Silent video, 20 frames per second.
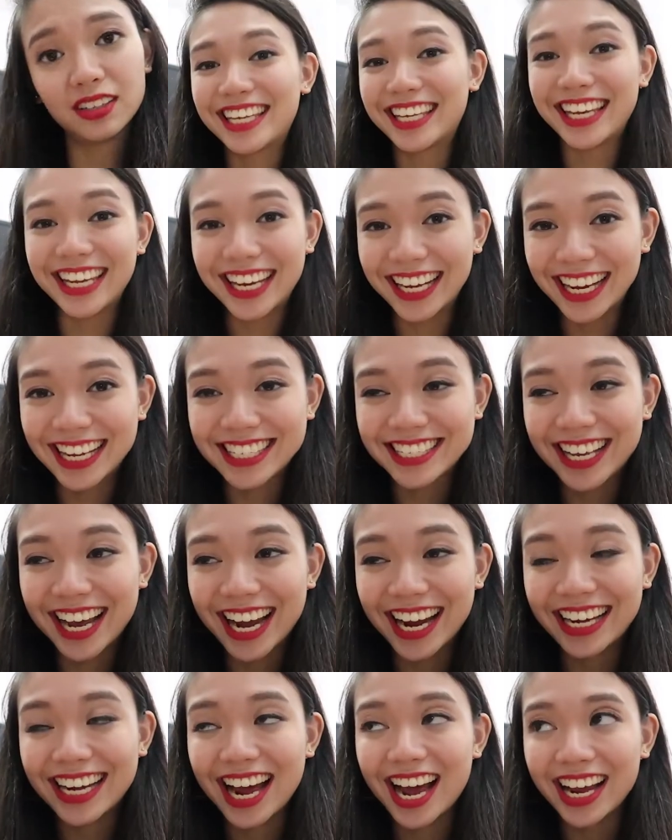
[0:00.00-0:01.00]
Kidding
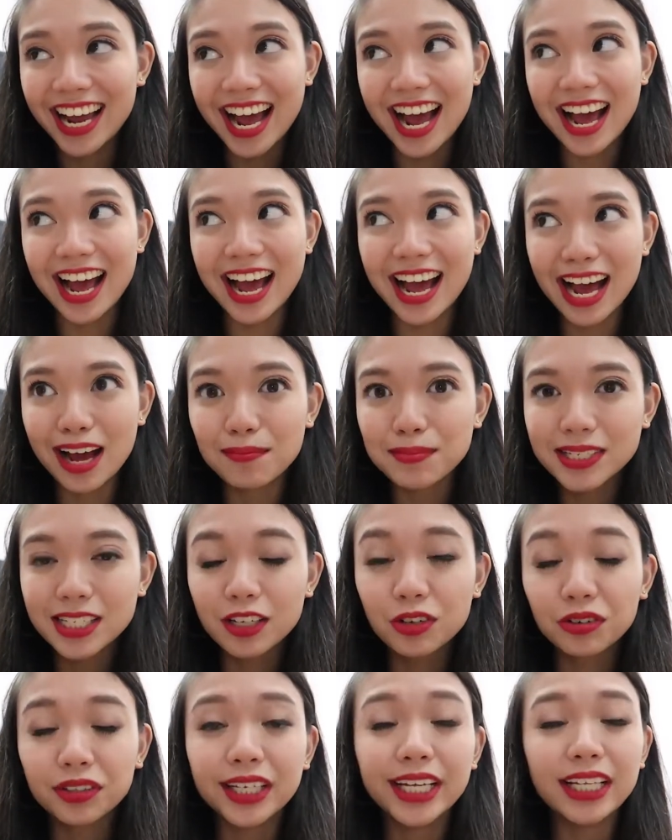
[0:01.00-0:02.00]
aside, I
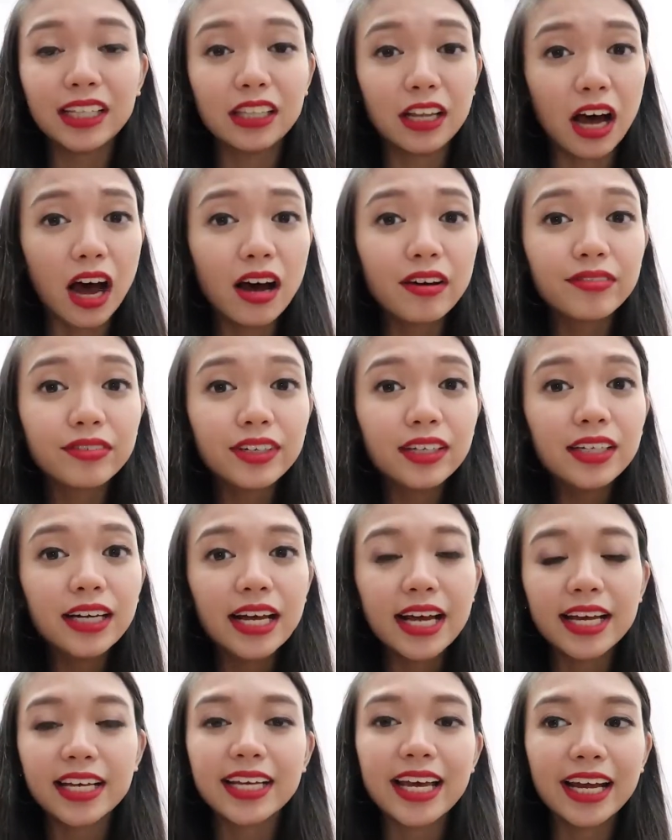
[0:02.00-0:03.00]
absolutely love
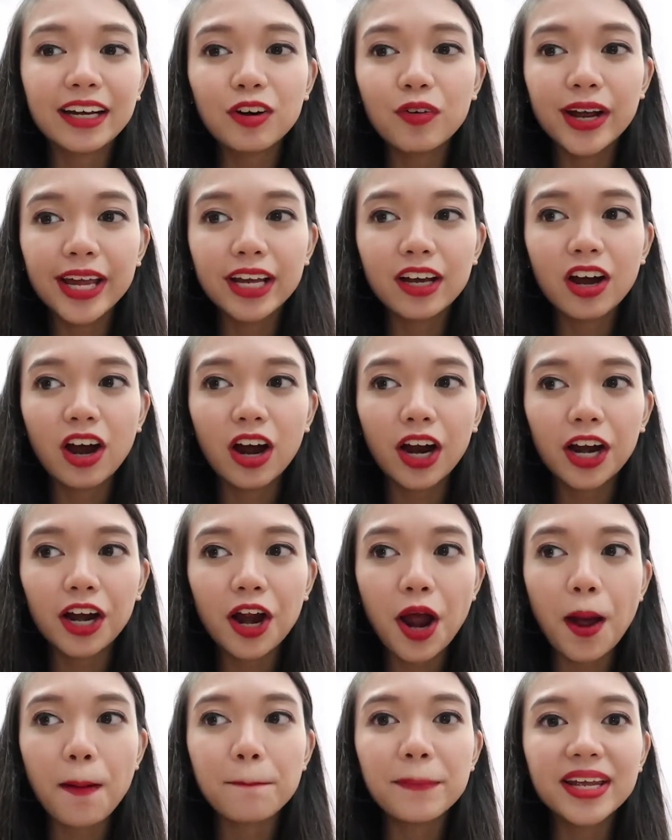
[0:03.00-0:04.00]
Getaway
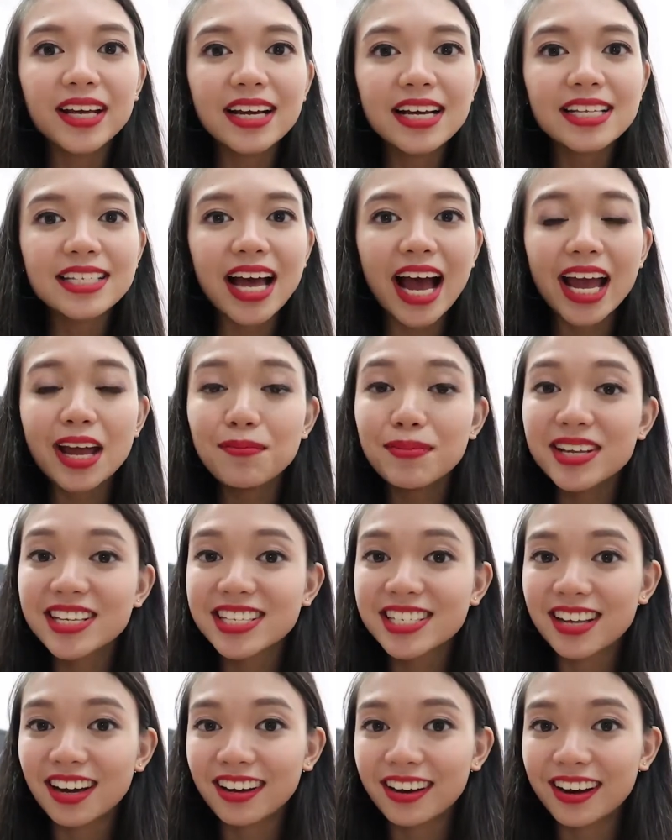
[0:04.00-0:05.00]
Car because I am a
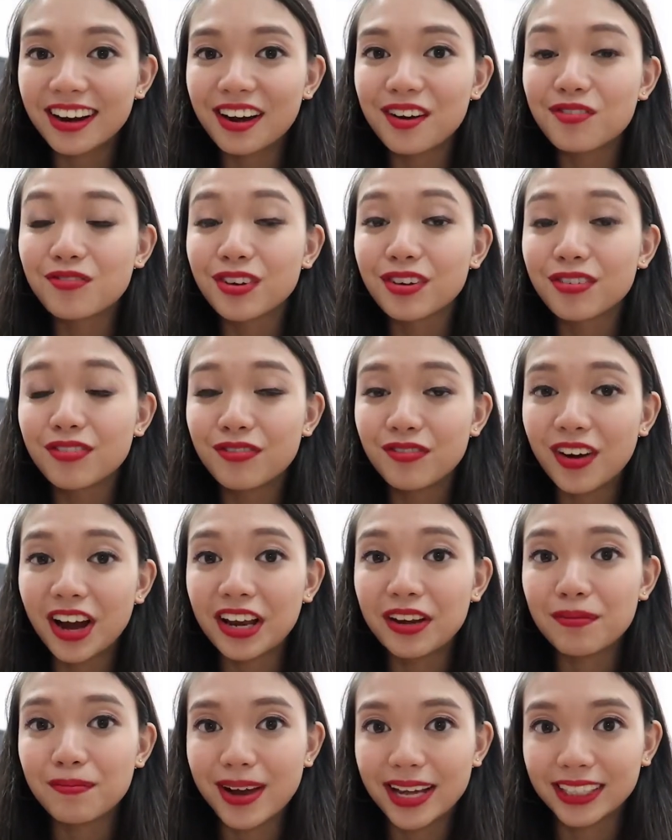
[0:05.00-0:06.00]
sucker for
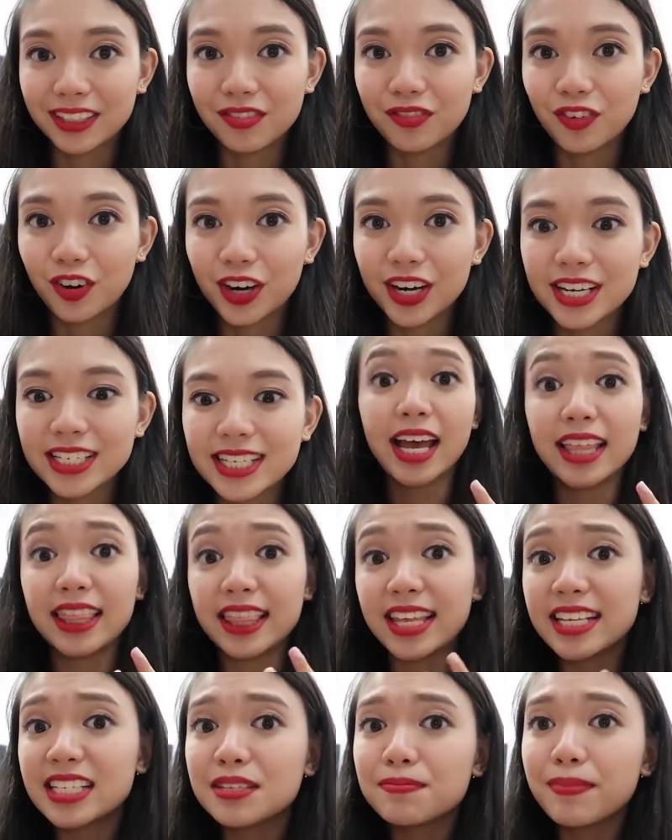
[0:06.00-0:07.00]
fun metaphors,
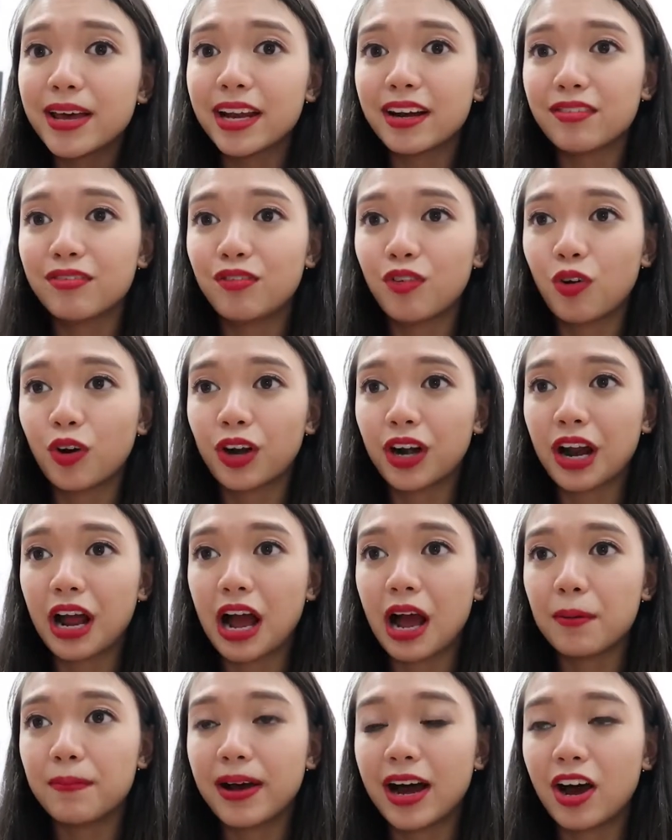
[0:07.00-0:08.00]
and this metaphor
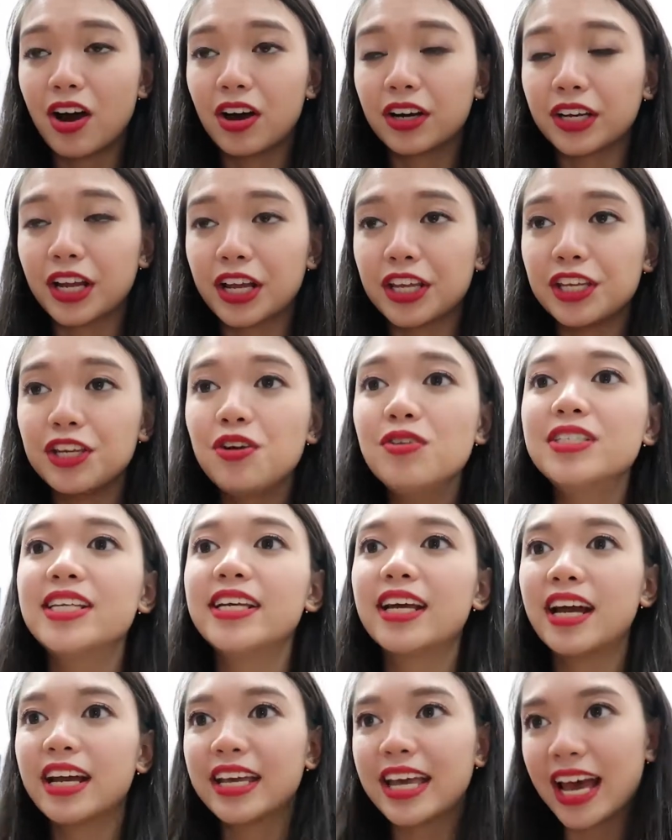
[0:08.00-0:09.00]
about
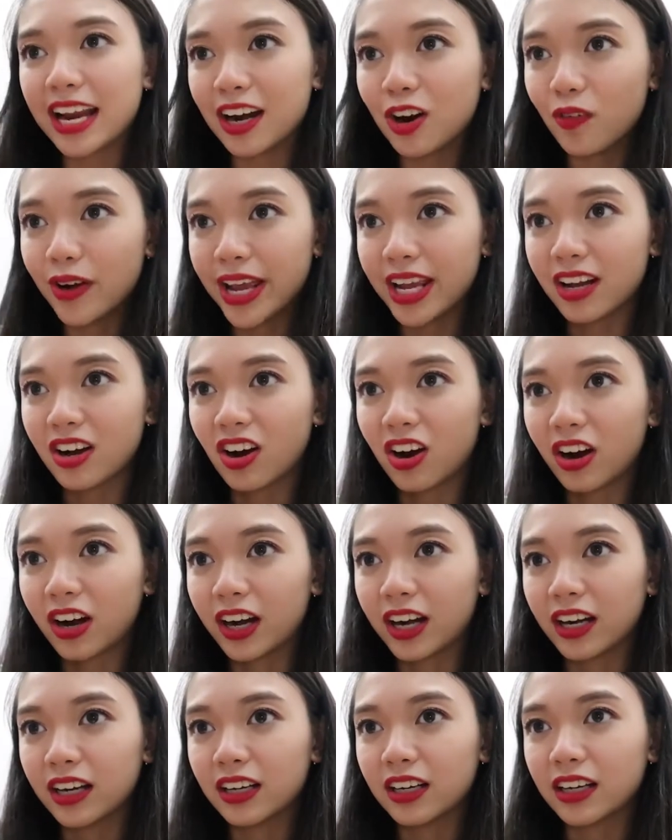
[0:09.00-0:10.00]
using a getaway
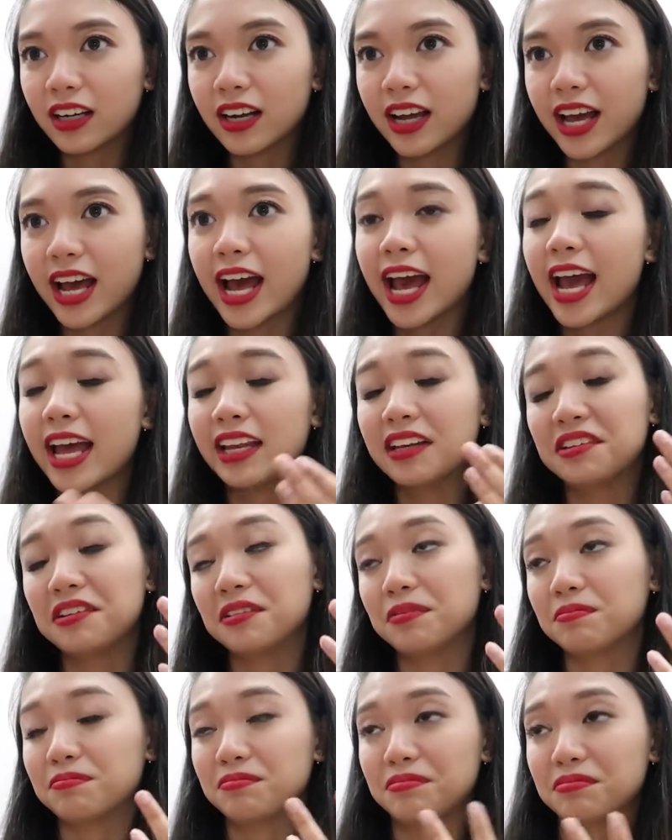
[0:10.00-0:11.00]
car and
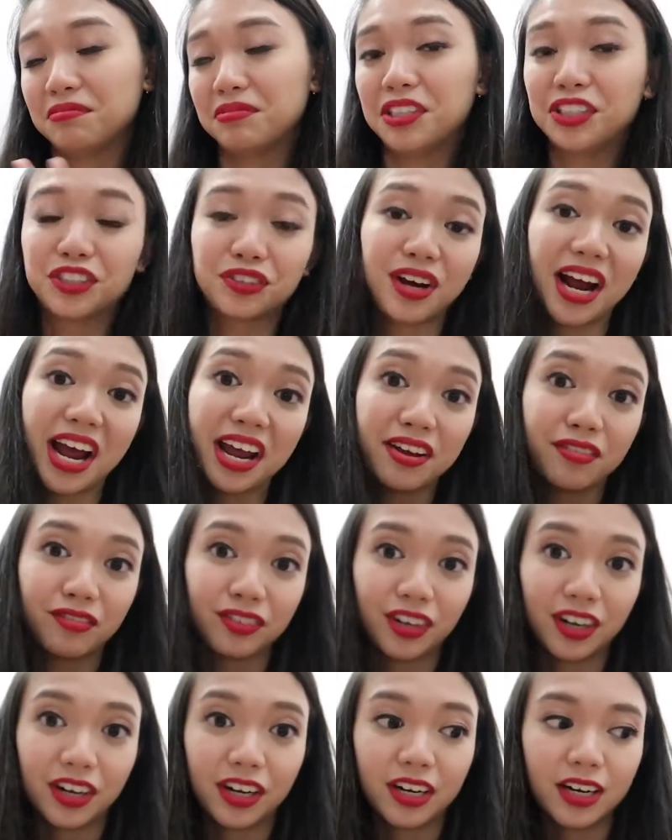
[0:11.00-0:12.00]
the
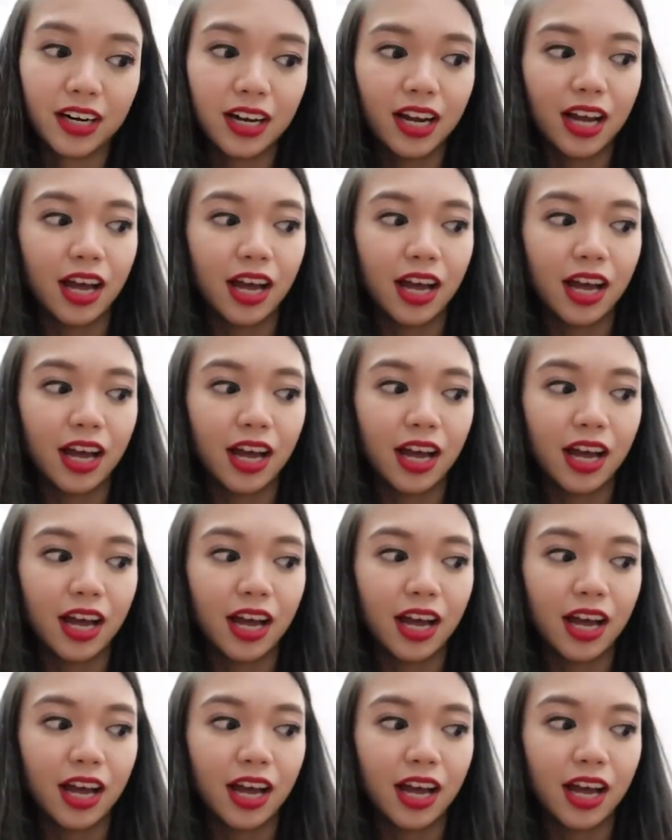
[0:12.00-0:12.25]
driver